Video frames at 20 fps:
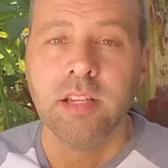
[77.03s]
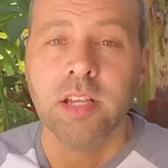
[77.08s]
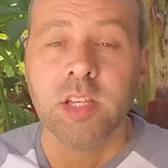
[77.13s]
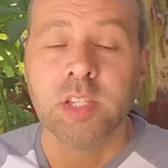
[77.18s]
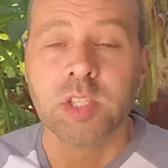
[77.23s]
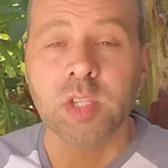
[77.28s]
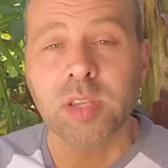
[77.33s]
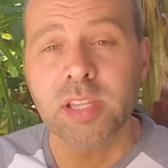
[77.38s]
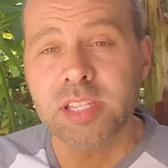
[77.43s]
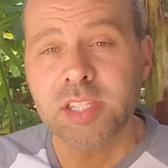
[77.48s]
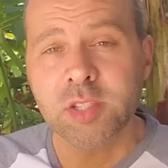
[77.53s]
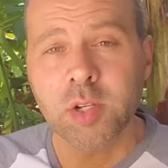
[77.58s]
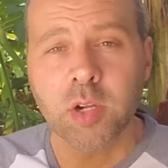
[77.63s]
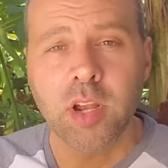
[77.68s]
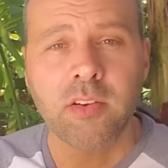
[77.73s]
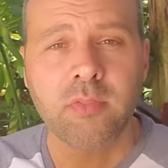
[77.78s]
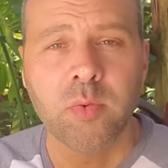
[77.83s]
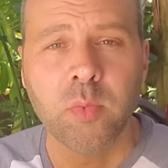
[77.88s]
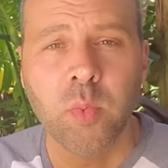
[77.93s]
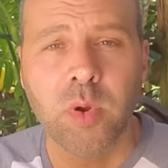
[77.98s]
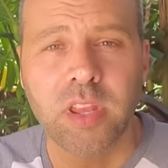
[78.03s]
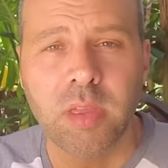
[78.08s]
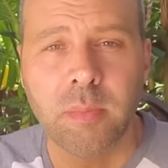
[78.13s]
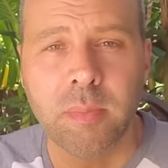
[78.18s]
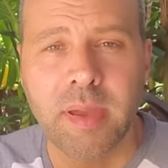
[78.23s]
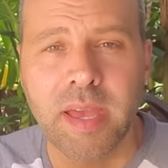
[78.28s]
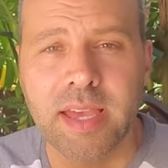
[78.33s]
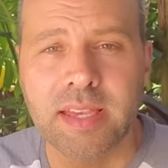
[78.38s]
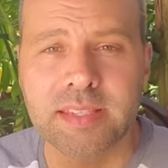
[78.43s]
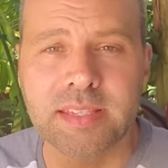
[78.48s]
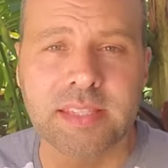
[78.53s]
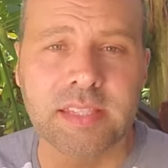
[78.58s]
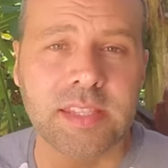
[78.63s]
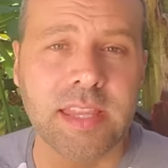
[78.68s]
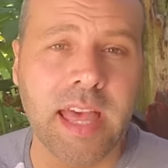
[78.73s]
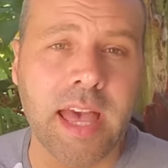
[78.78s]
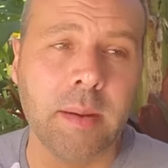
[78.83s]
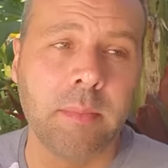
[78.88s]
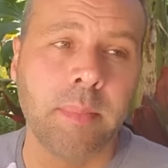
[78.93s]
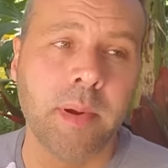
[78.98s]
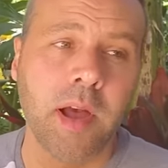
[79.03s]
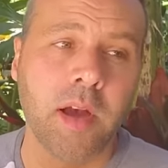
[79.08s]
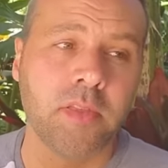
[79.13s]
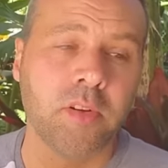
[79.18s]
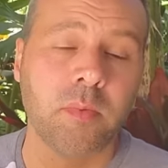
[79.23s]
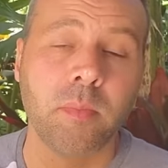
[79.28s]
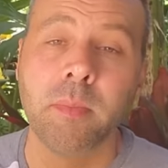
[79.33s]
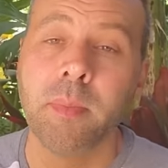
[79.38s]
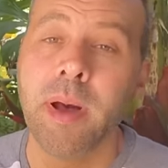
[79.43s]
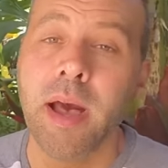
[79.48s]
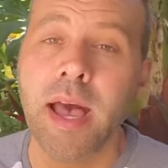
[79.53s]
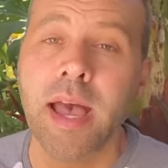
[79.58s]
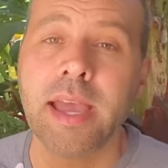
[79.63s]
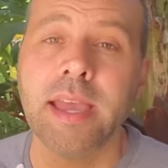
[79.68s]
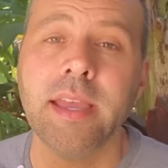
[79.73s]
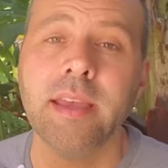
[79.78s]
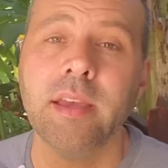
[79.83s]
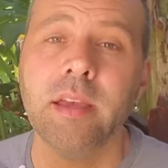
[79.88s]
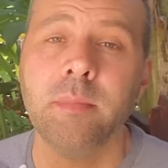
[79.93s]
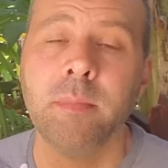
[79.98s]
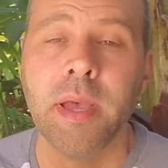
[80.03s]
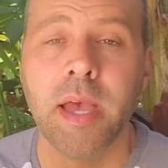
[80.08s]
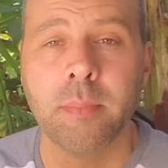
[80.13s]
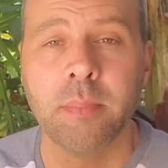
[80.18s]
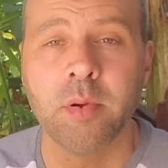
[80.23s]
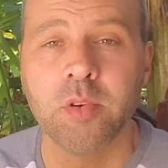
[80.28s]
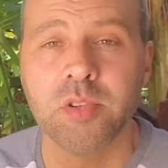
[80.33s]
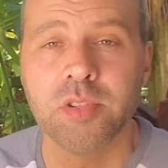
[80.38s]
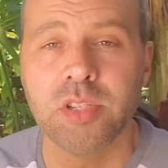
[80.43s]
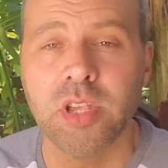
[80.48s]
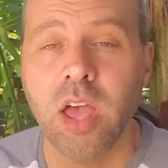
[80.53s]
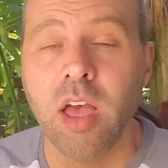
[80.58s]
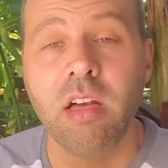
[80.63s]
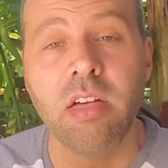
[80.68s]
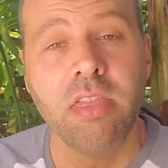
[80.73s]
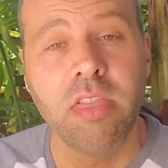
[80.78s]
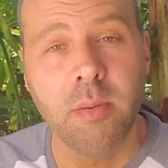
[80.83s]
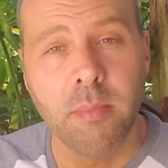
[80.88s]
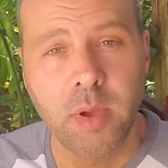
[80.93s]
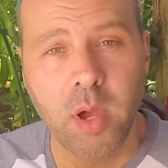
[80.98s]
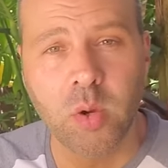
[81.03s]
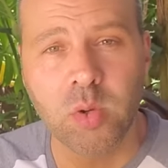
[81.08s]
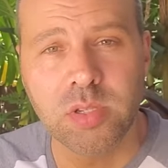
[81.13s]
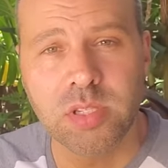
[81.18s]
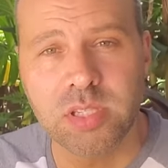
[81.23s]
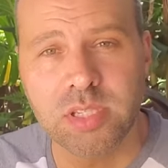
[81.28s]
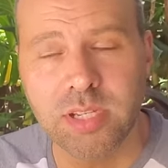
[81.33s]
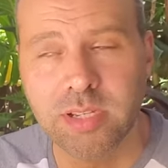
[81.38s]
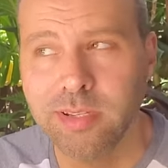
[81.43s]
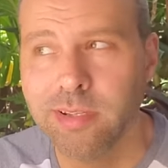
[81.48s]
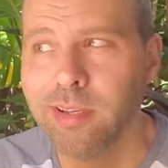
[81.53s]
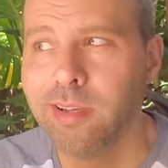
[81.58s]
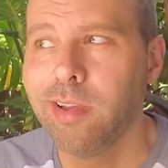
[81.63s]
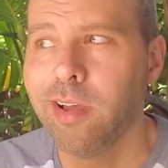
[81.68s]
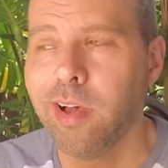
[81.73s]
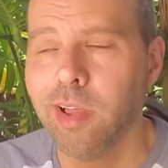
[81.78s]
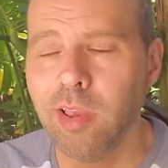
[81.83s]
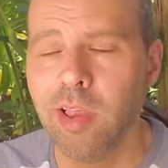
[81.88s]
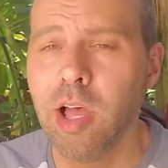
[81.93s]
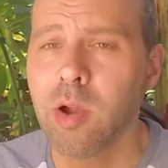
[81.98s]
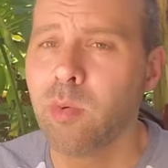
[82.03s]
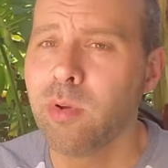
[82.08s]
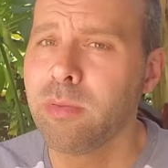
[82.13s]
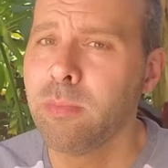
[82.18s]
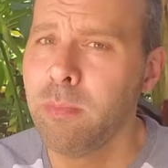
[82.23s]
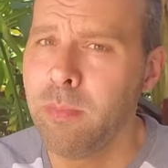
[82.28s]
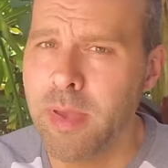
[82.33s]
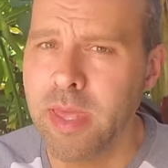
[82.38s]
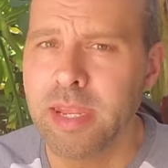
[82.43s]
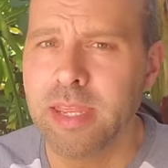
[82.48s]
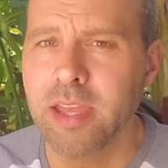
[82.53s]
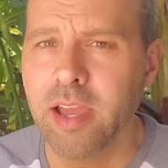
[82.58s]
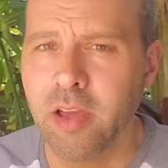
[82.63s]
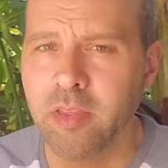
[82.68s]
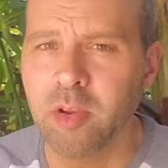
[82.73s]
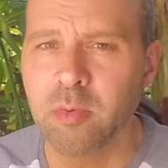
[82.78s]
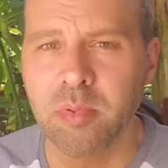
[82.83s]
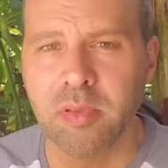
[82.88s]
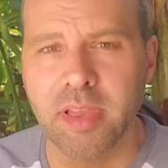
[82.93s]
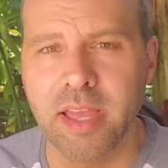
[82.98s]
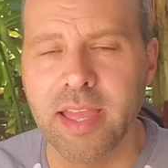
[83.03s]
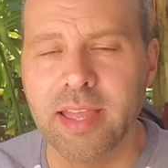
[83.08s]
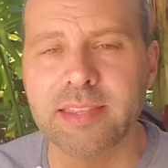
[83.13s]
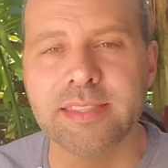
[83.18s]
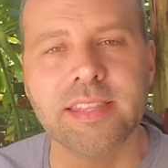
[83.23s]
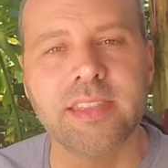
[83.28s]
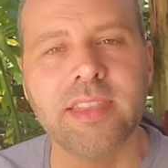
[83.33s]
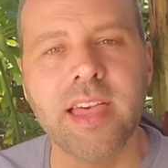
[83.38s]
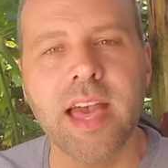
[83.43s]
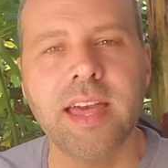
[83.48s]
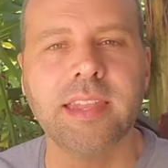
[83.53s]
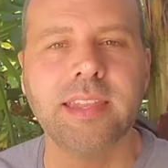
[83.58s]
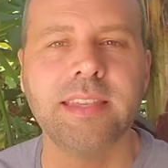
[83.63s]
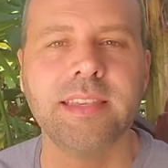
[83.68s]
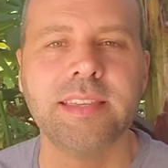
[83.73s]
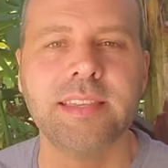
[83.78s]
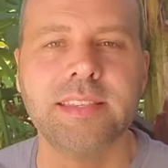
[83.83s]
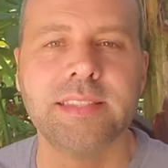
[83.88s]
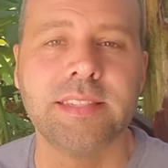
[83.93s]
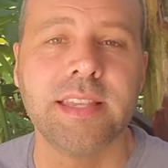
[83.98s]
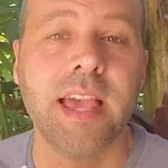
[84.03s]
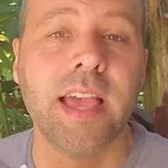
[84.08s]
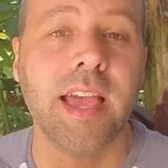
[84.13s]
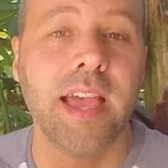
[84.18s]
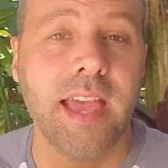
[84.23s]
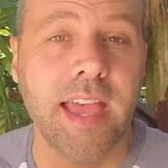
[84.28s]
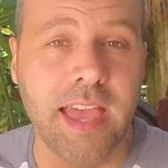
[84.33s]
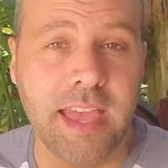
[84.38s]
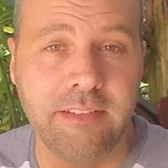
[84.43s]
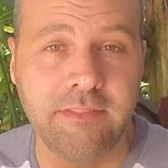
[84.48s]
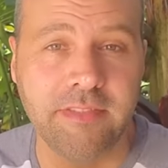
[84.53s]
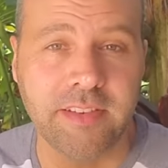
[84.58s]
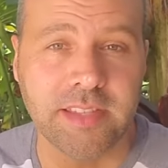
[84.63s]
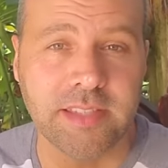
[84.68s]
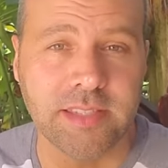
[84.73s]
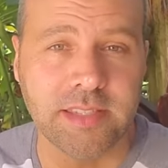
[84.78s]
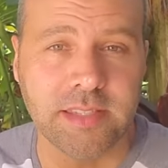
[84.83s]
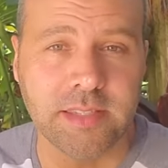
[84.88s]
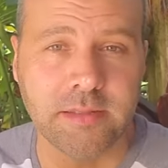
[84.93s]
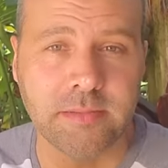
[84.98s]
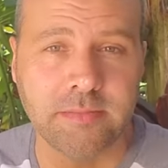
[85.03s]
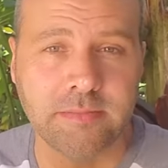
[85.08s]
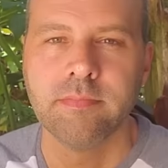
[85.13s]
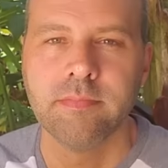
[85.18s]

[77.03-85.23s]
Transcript: So let's start off with one of the pests that bother my peppers the most, along with many other plants, and that is aphids.